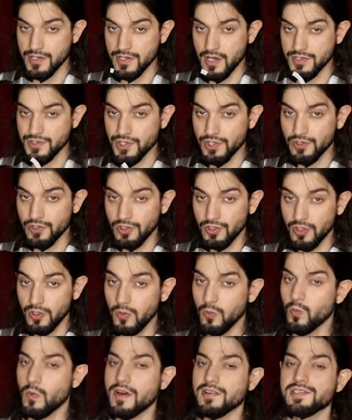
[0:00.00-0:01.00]
logical
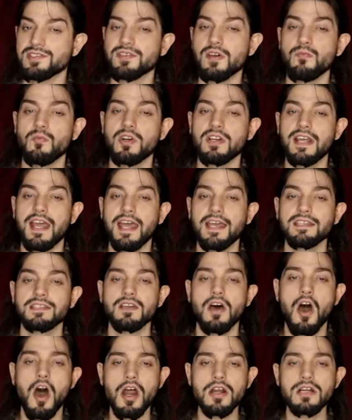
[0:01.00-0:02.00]
where someone has
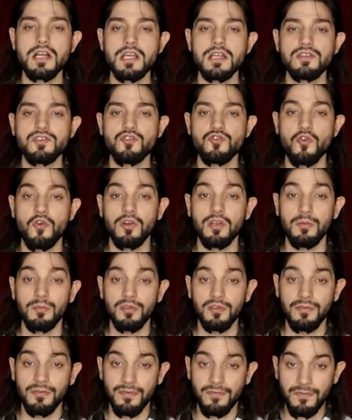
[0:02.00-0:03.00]

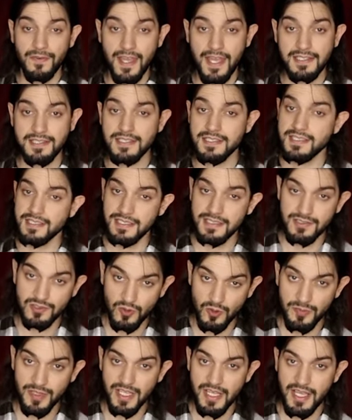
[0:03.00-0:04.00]
uncontrollable fantasies
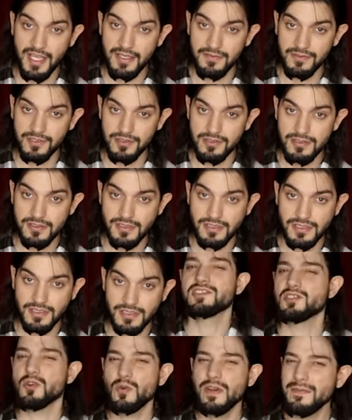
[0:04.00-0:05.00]
or behaviors. Mm-hmm.
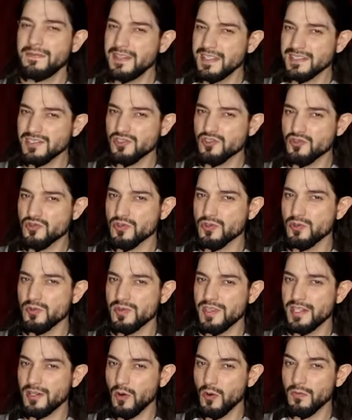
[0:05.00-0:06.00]
So if it's true
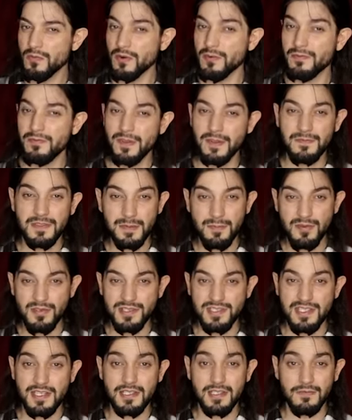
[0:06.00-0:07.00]
that over
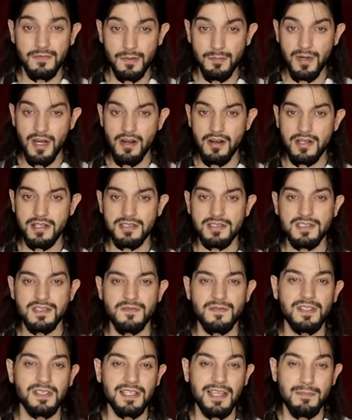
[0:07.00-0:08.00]
50% of Americans
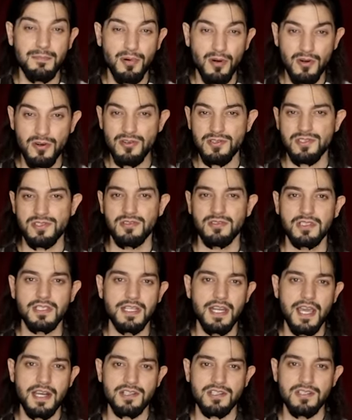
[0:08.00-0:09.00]
feel a personal
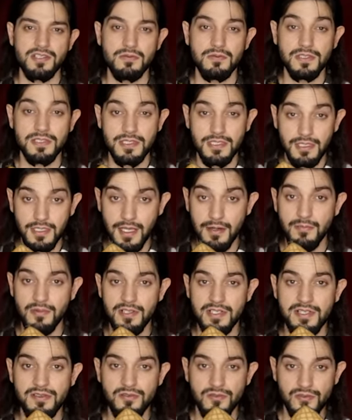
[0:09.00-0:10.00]
connection to a
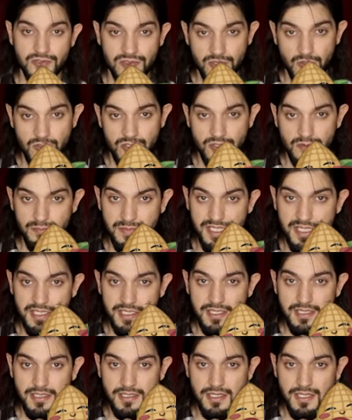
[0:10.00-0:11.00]
celebrity through social
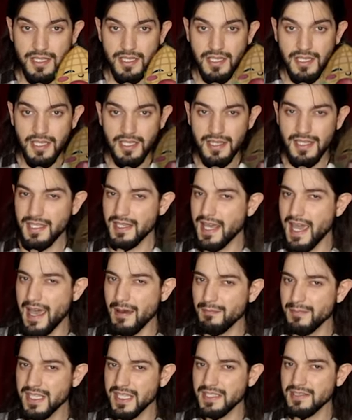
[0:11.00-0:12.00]
media, then
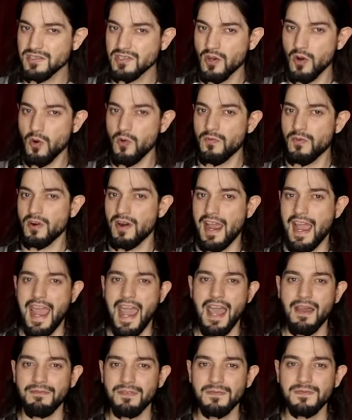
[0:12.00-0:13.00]
that means over
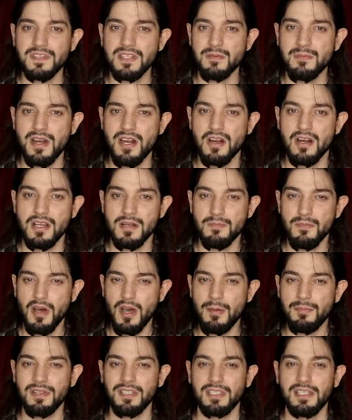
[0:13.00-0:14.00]
half of the American
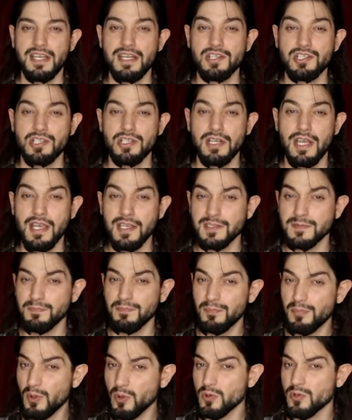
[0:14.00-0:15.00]
population has
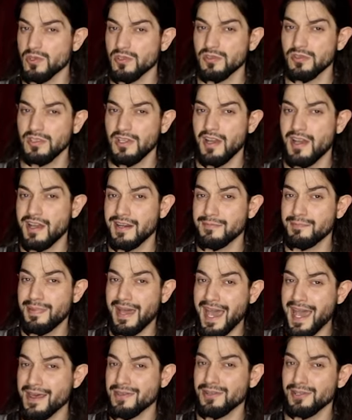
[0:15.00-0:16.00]
borderline
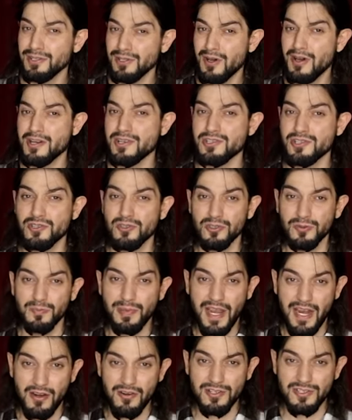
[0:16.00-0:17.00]
pathological
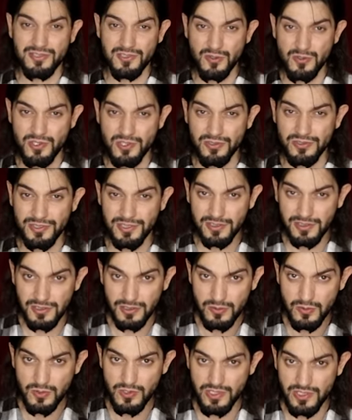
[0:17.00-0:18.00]
parasocial
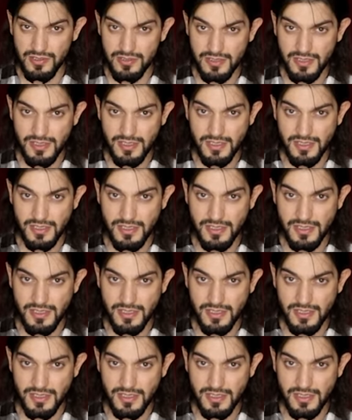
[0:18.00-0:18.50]
delusion.